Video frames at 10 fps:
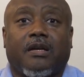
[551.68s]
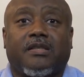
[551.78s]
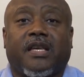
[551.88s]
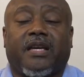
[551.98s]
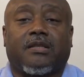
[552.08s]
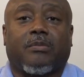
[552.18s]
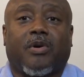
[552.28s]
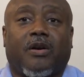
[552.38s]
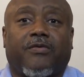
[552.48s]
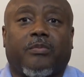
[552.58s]

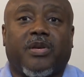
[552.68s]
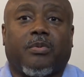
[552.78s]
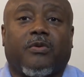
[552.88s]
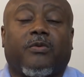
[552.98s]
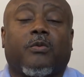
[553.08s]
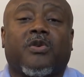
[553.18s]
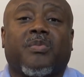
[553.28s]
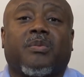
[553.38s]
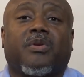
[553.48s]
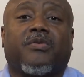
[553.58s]
Zanzibar for people who
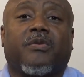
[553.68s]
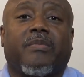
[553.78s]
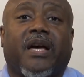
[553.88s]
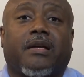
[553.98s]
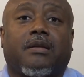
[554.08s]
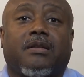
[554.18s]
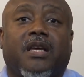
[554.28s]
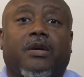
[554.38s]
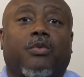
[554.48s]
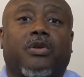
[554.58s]
remember from back in the
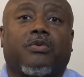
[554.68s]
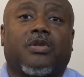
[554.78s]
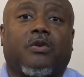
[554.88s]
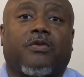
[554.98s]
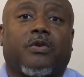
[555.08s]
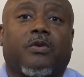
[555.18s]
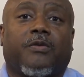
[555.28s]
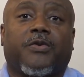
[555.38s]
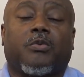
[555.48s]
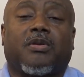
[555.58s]
day when it was over
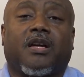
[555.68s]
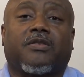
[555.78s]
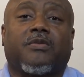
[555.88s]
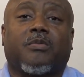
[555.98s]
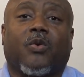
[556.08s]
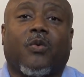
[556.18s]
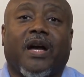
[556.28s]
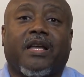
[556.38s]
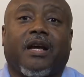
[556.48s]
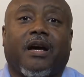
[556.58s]
a few blocks from the
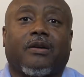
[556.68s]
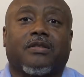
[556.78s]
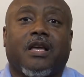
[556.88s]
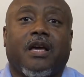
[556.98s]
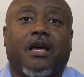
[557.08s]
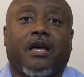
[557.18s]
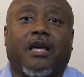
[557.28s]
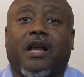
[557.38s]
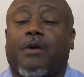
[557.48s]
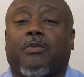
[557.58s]
White House.
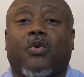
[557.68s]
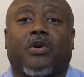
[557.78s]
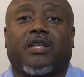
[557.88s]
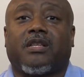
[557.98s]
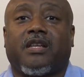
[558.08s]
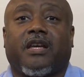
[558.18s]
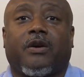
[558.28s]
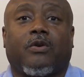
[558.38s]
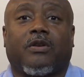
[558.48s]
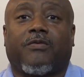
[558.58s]
And I'm going in
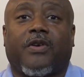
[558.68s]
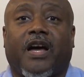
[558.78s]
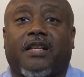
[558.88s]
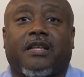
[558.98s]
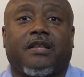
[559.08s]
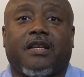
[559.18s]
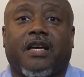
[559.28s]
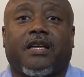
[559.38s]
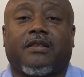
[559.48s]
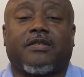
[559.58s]
there on a Friday
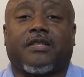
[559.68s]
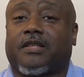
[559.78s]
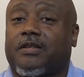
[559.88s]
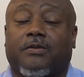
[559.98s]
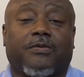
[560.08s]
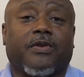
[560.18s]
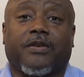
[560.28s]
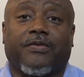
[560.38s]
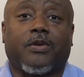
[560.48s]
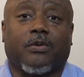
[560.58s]
night just to get some
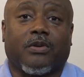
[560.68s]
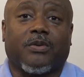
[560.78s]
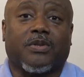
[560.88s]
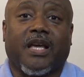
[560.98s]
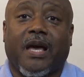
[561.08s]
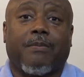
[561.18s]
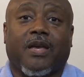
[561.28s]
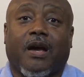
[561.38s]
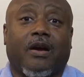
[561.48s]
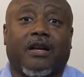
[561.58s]
free food. It was
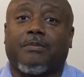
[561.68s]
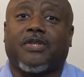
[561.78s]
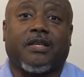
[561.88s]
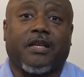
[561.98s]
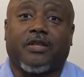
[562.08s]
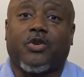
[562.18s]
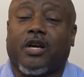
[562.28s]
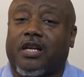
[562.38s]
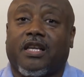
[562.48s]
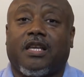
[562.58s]
happy hour, and I'm sitting there
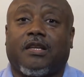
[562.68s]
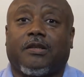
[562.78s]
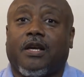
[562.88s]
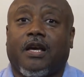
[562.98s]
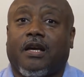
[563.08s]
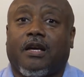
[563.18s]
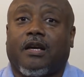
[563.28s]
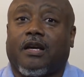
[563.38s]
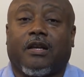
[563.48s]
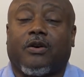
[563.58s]
trying to eat.
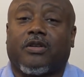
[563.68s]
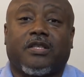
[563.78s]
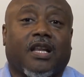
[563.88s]
And all these